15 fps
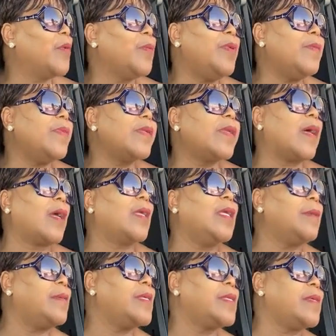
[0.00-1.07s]
But remember now,
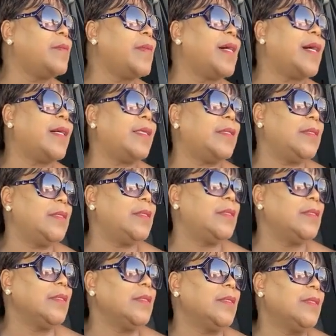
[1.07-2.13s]
keep this in mind.
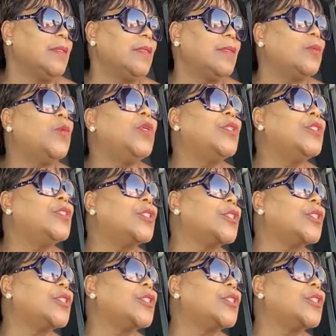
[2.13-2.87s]
We're